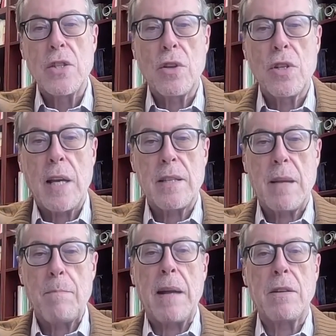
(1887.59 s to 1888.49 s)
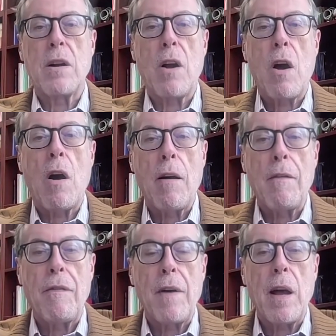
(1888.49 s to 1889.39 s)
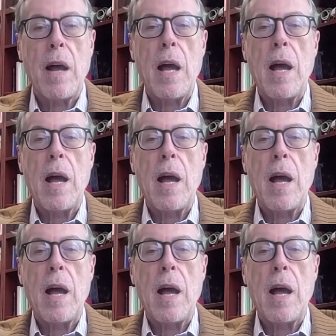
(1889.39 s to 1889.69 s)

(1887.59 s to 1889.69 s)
is not just a matter of